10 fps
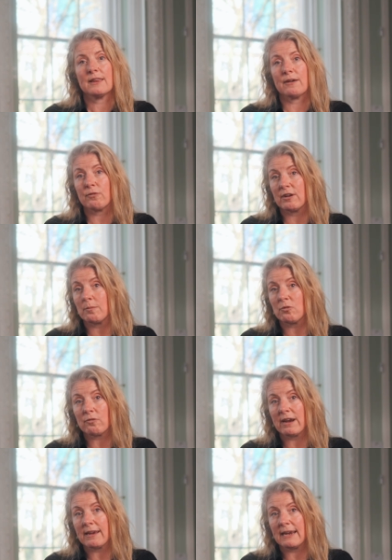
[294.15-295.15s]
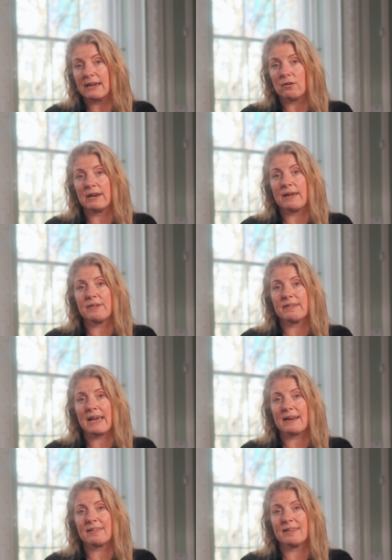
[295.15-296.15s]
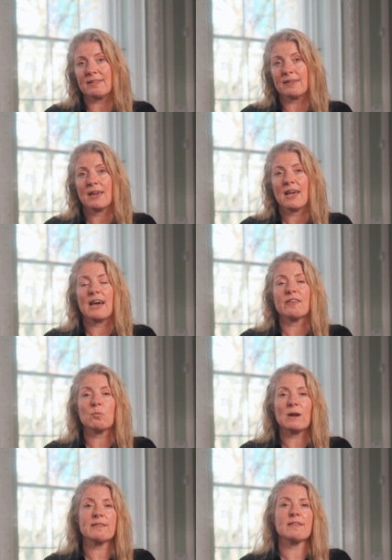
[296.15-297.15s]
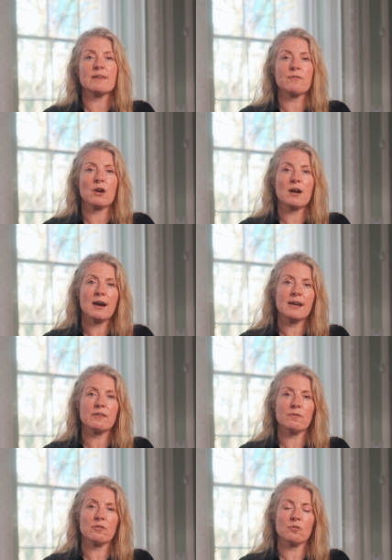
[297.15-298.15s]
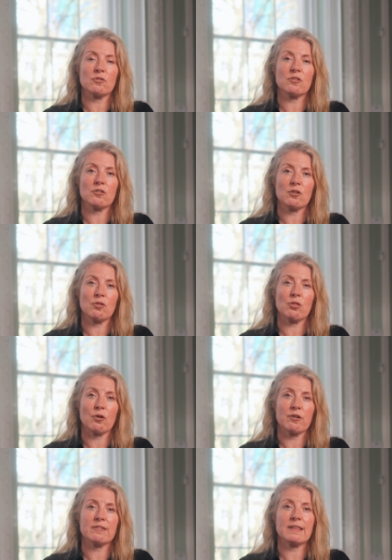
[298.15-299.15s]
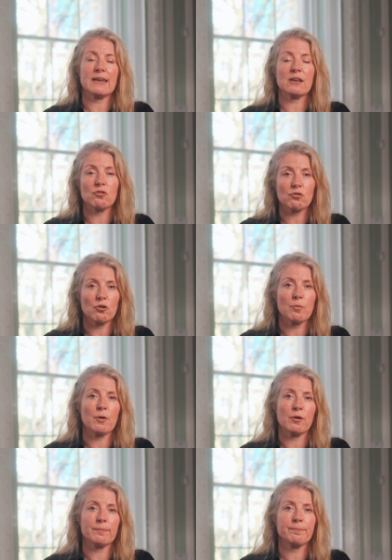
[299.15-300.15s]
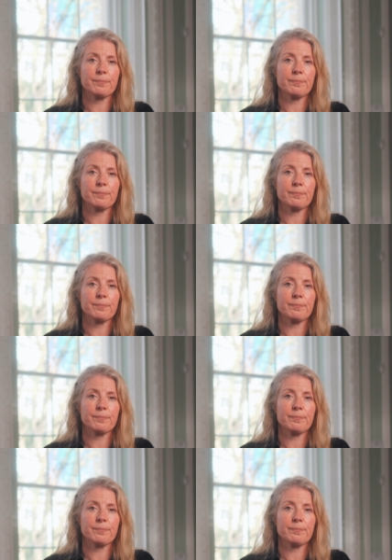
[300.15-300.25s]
their freedom to regulate or levy taxes, as well as the different kinds of resources and authority they can draw upon.